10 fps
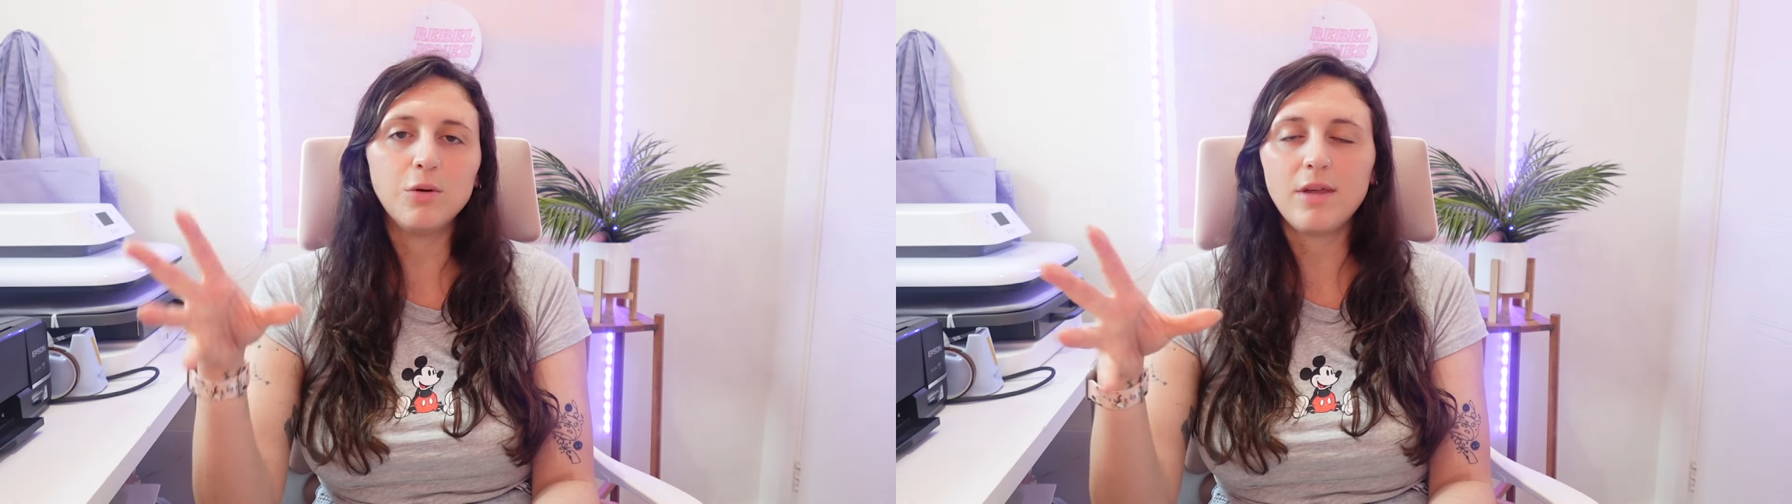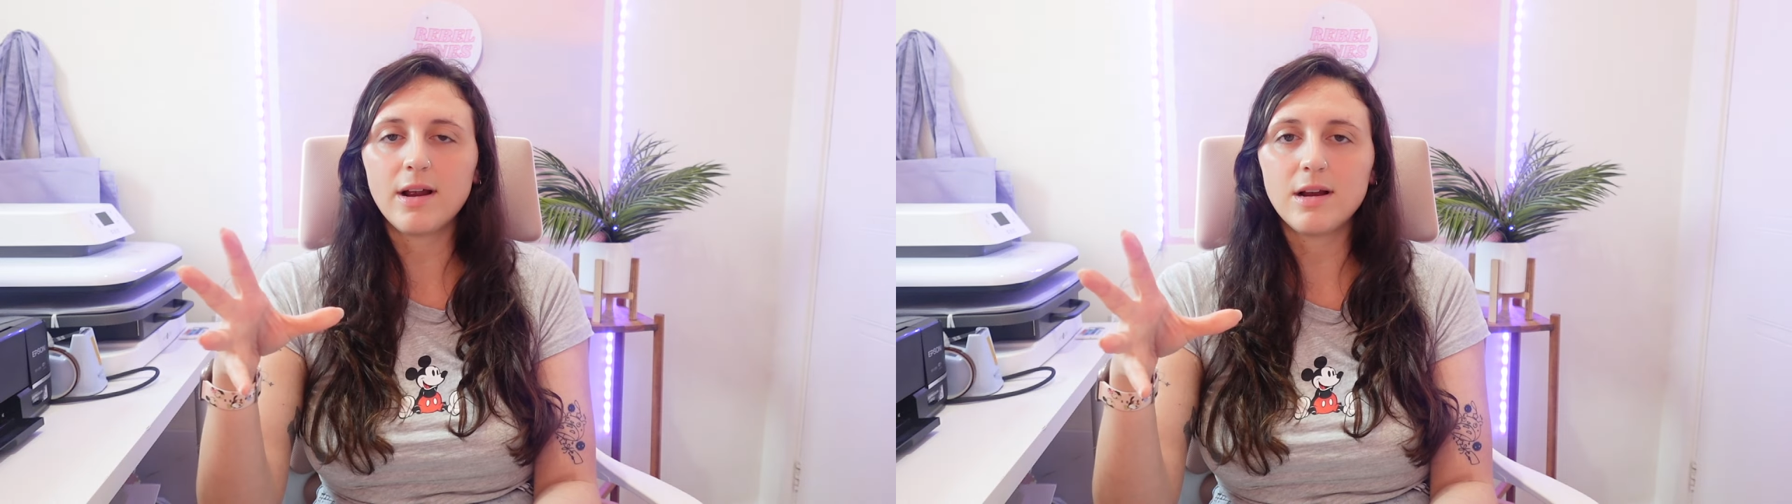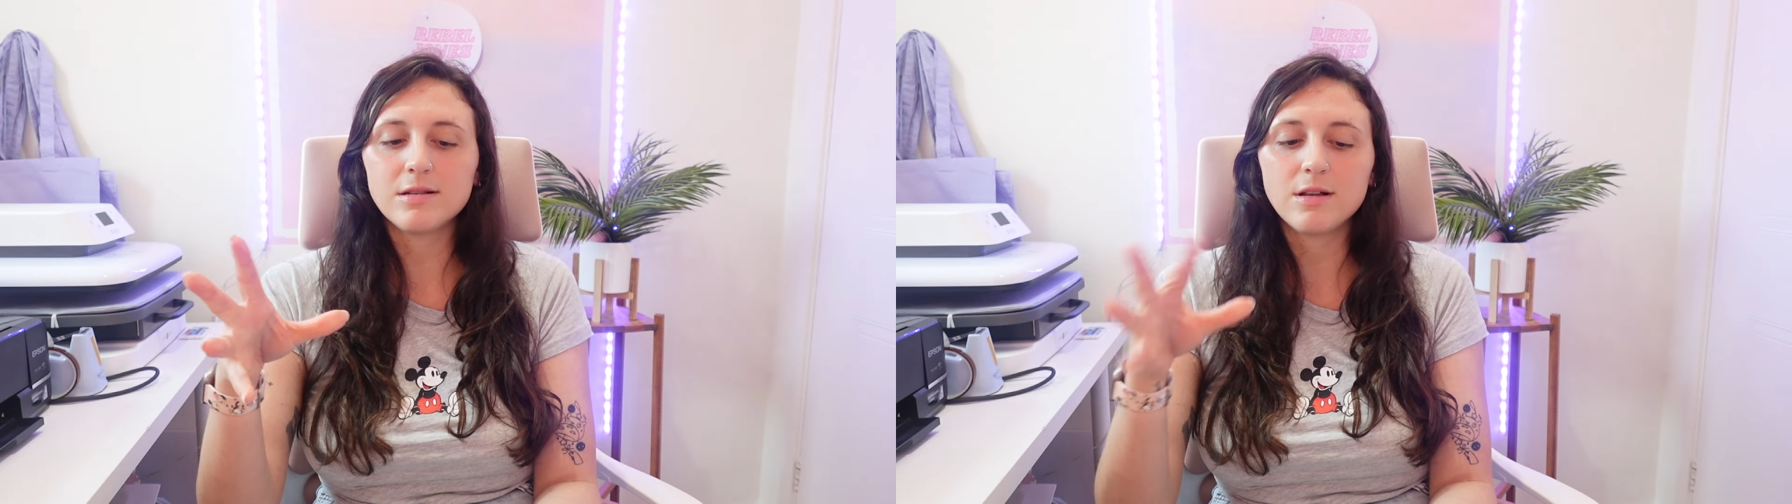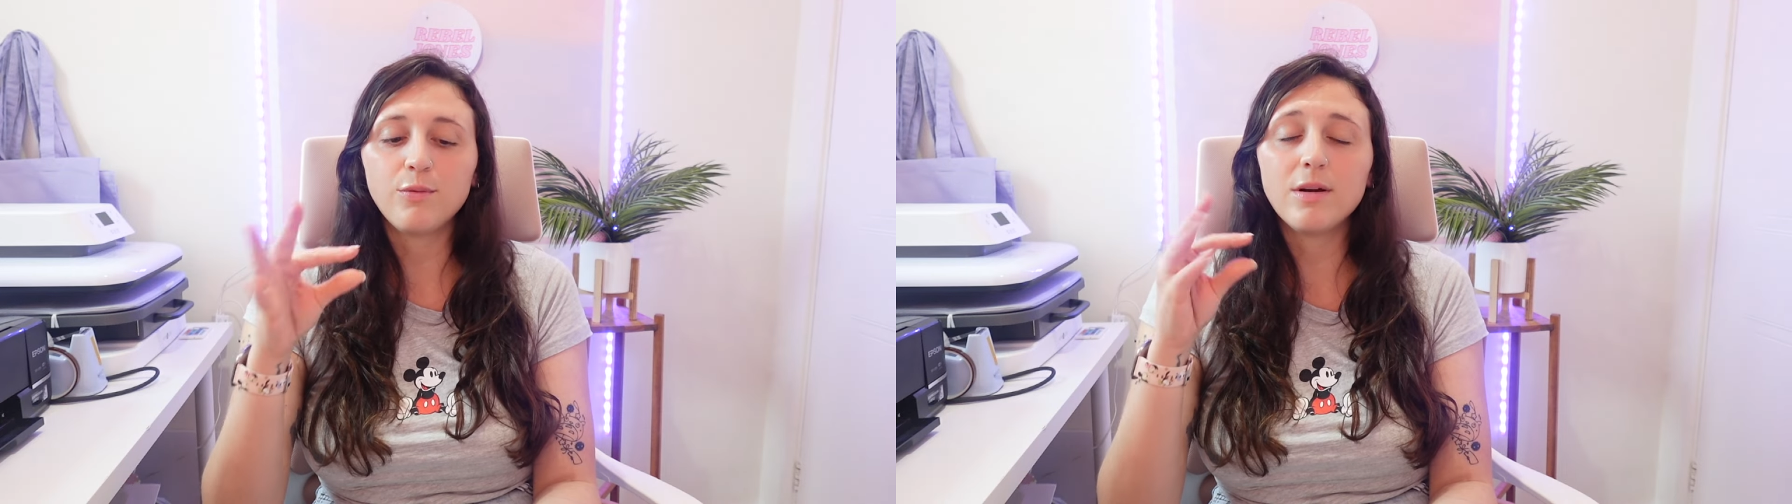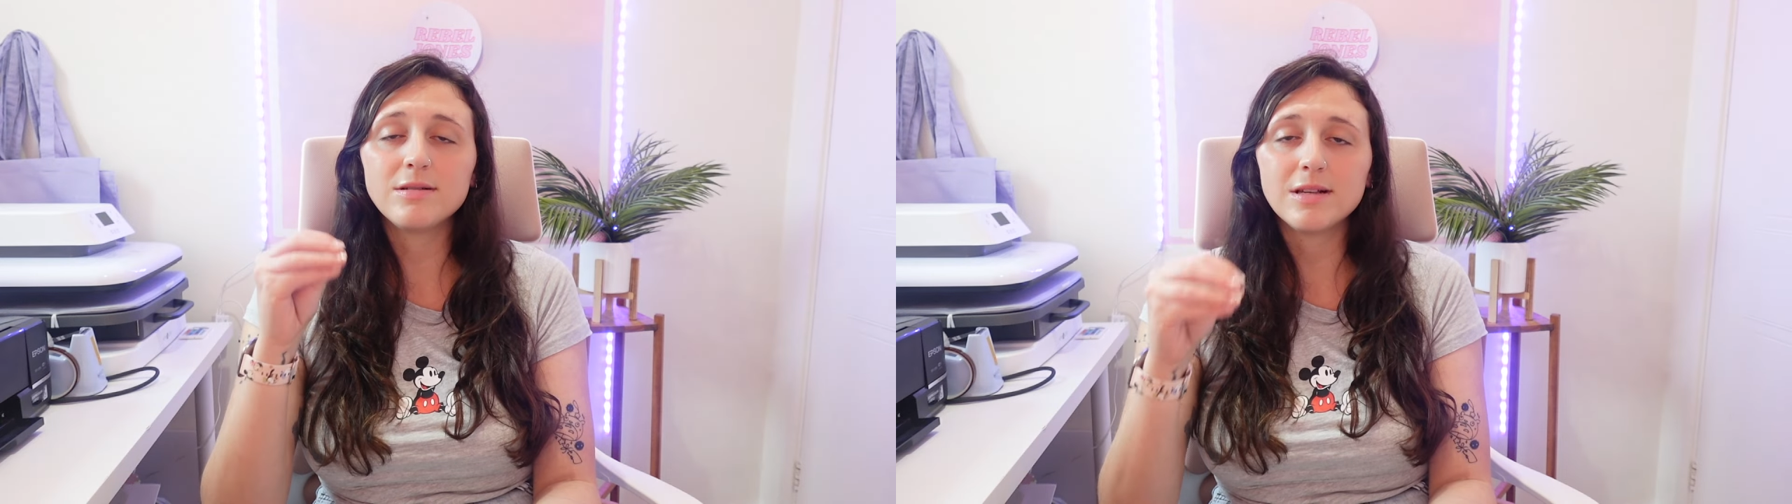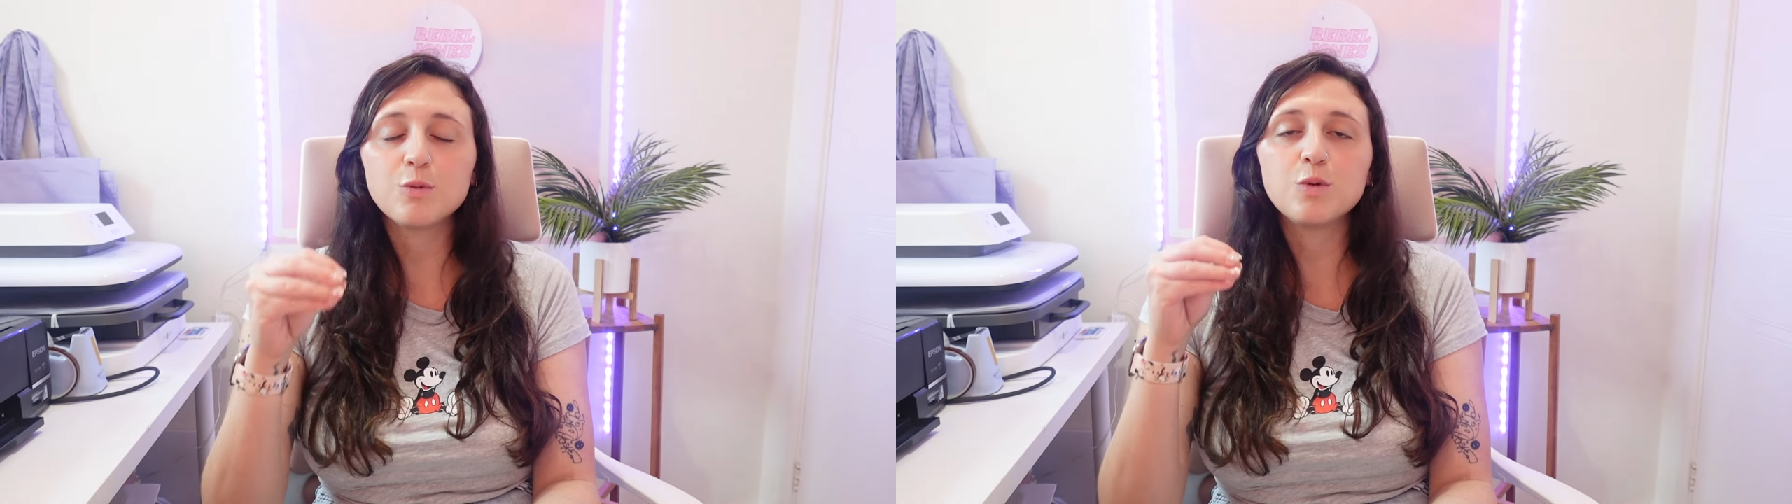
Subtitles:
all that kind of stuff, whereas this